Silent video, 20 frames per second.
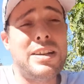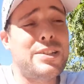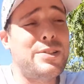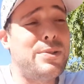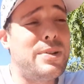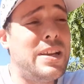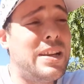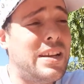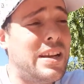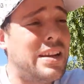
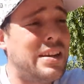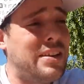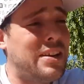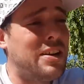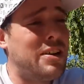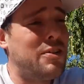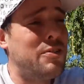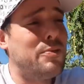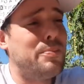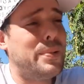last week, I
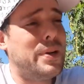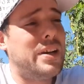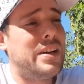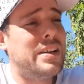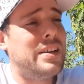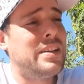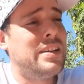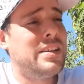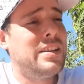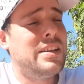know,
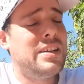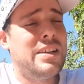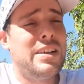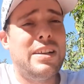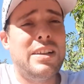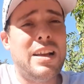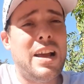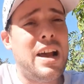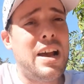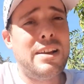but
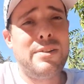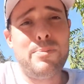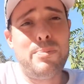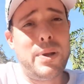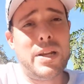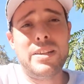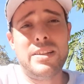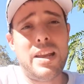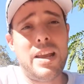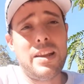
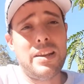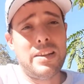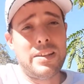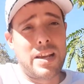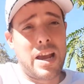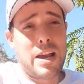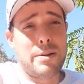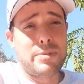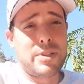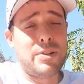I'd pick Danny
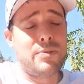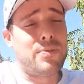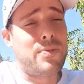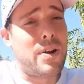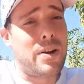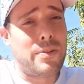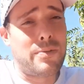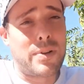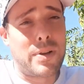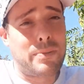Dimes in
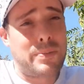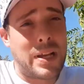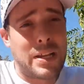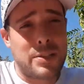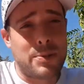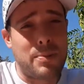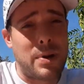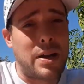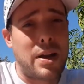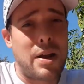front of him.
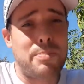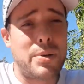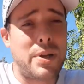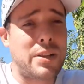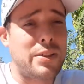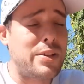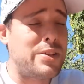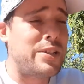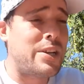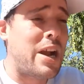That's why I
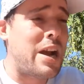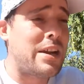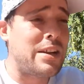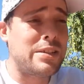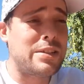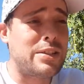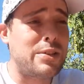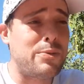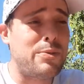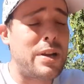picked the
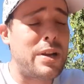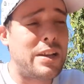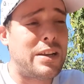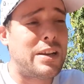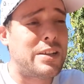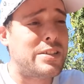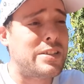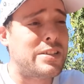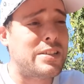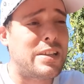Giants to
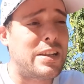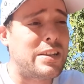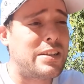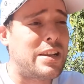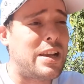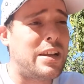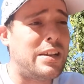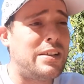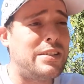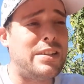win. I just
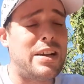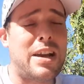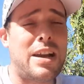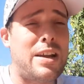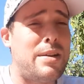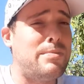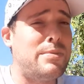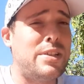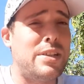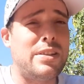think Danny
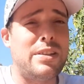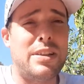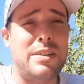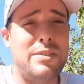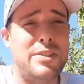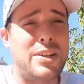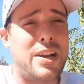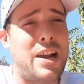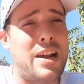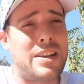Dimes and
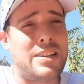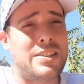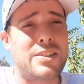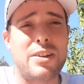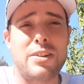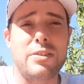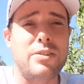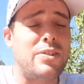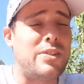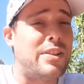the
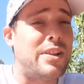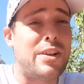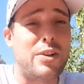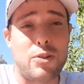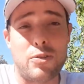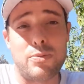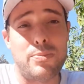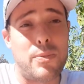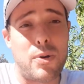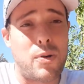Giants are a
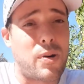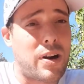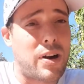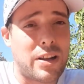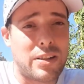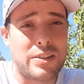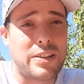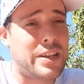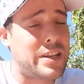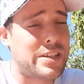little
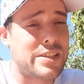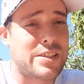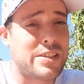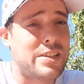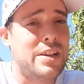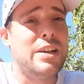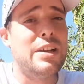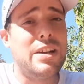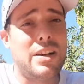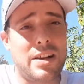more, at
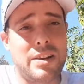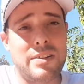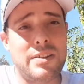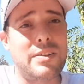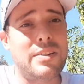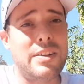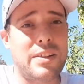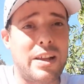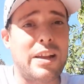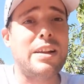least,
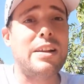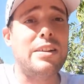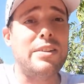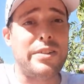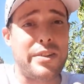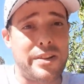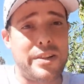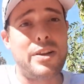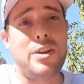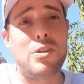uh, like
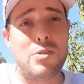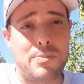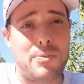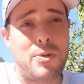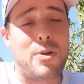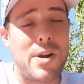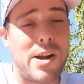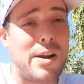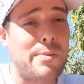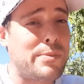a little
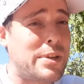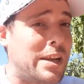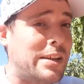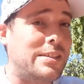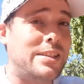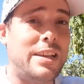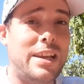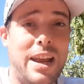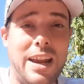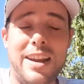more. I'm
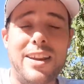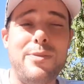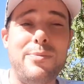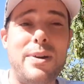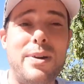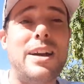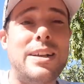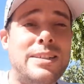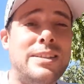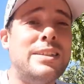not saying
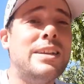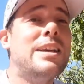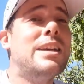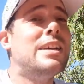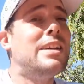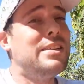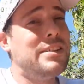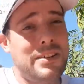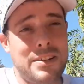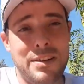much.
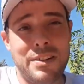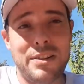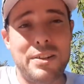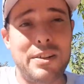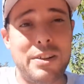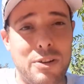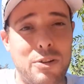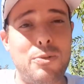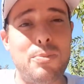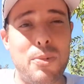They're a
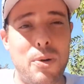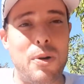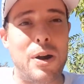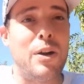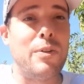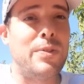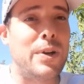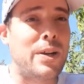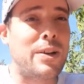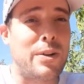little
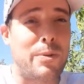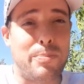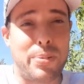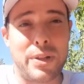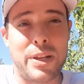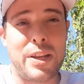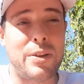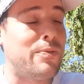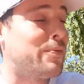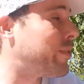more of a
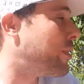complete